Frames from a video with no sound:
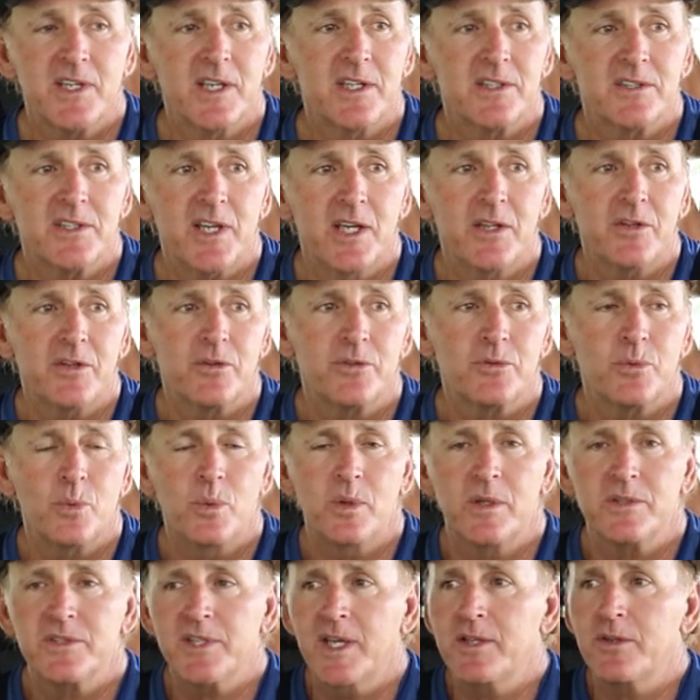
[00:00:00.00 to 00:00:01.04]
say there's
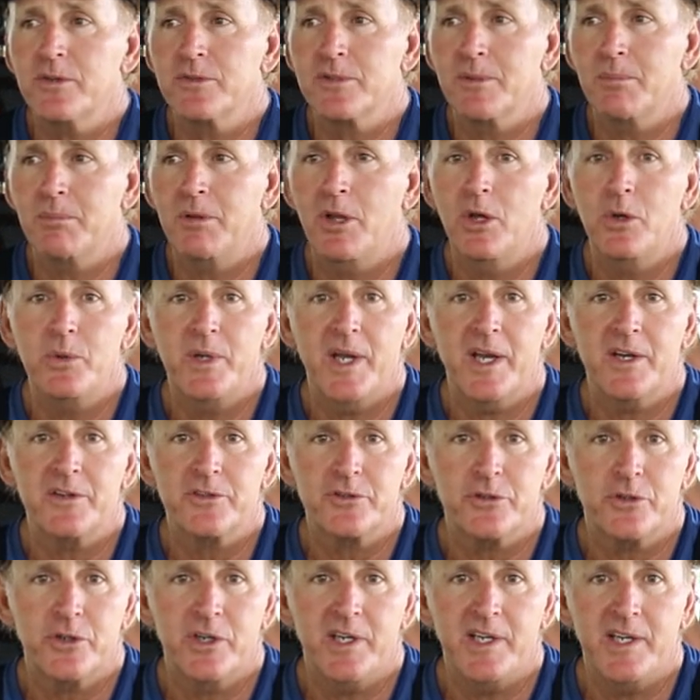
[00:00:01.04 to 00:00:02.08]
a blowdown
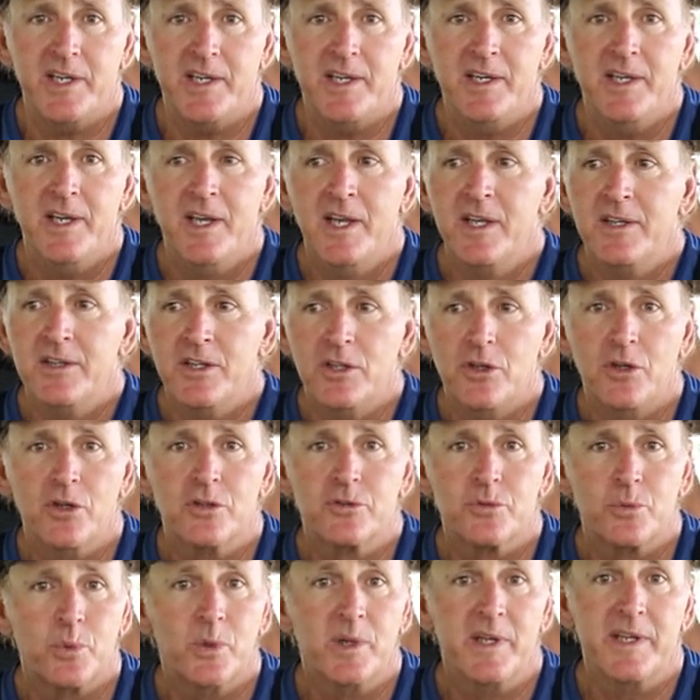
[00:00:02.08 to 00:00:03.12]
tree that
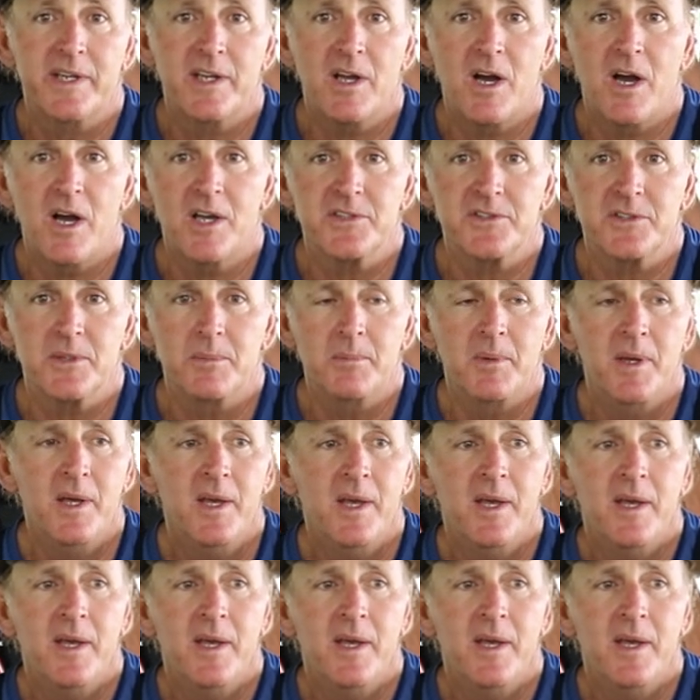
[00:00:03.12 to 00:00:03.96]
looks really awesome,